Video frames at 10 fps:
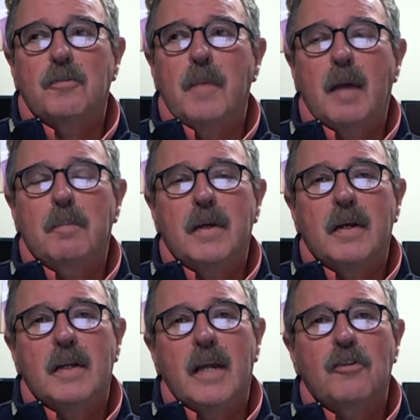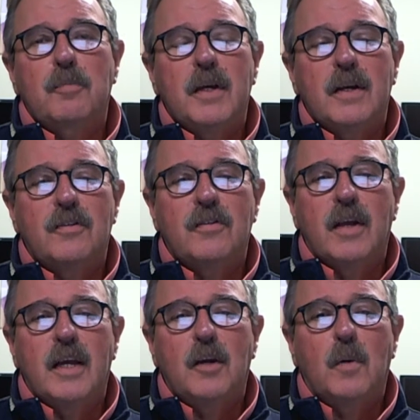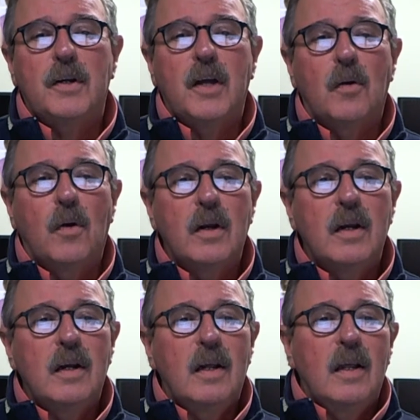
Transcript: is mattb at sps81.org.